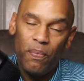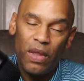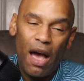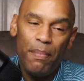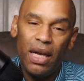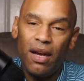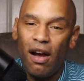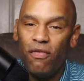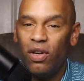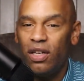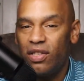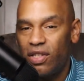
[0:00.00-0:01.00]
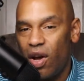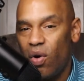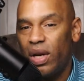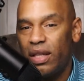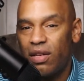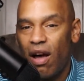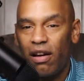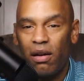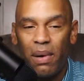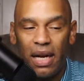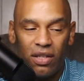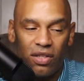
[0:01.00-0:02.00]
I've been covering DAZN and talking
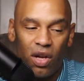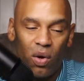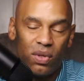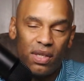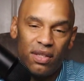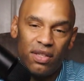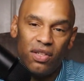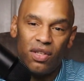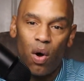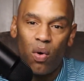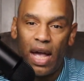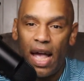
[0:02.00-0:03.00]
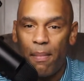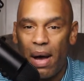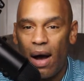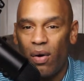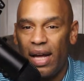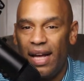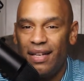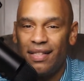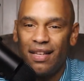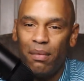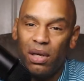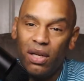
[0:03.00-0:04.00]
about DAZN since DAZN came out, and
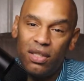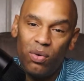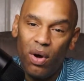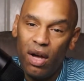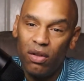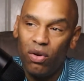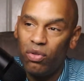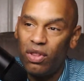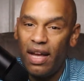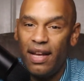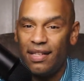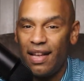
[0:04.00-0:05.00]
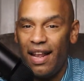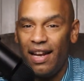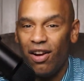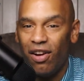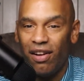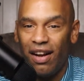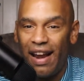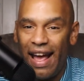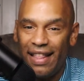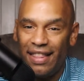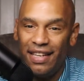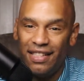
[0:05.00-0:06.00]
similar to other things Eddie Hearn and
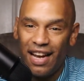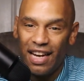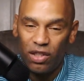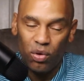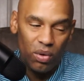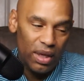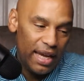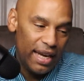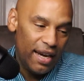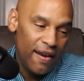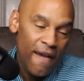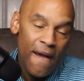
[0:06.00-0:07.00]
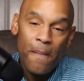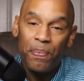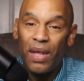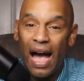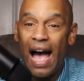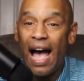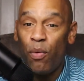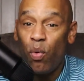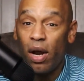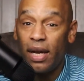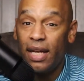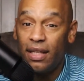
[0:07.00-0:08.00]
Anthony Joshua related, I
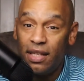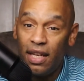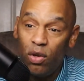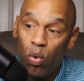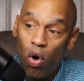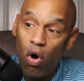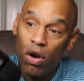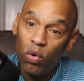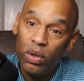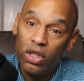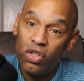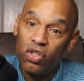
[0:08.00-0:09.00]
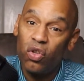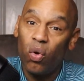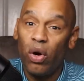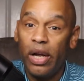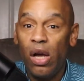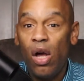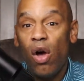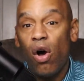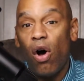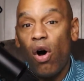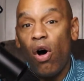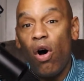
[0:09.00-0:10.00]
want to continue on with this story
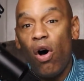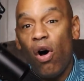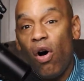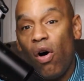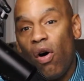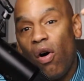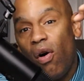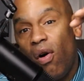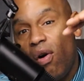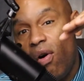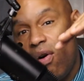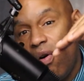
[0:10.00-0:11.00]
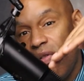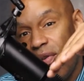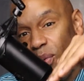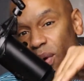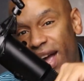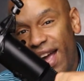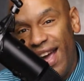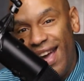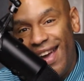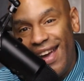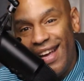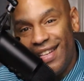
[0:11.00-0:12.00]
all the
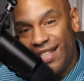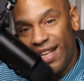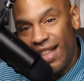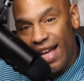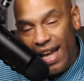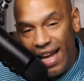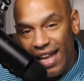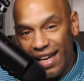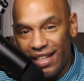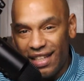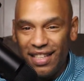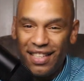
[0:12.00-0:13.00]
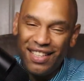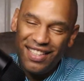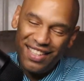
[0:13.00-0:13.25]
way to the end.